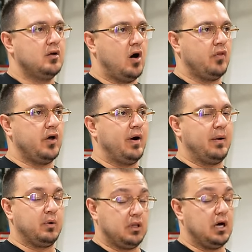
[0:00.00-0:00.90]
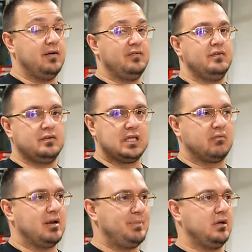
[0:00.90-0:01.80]
although I would love to
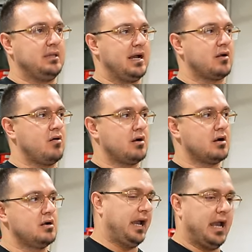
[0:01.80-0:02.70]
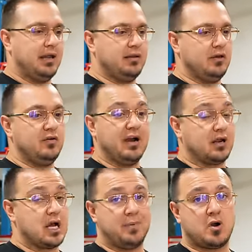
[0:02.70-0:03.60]
rebuild that car. And then you got
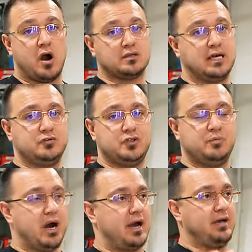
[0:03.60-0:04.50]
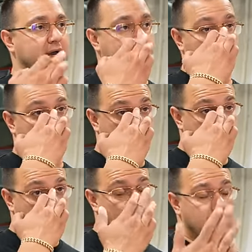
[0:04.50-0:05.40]
a couple cars out in Dubai that were
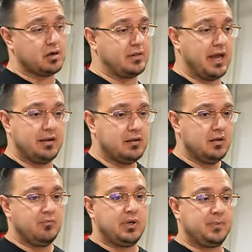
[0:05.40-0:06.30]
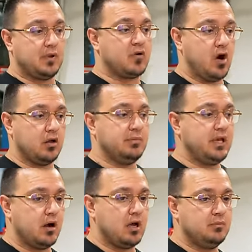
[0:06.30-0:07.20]
underwater that people have called
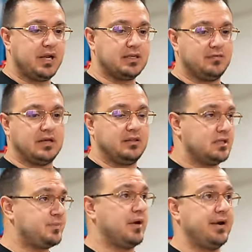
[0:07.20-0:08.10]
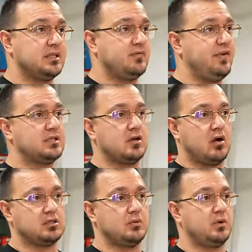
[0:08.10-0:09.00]
me on because they've got the experience of fixing
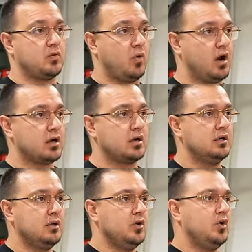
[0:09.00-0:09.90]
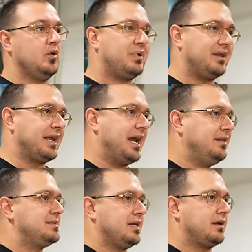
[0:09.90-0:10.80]
cars that went underwater. But
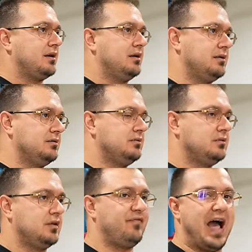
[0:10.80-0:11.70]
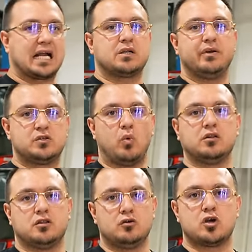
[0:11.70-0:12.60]
again, it's like the factories
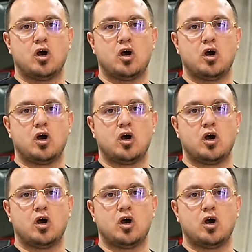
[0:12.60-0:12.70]
want those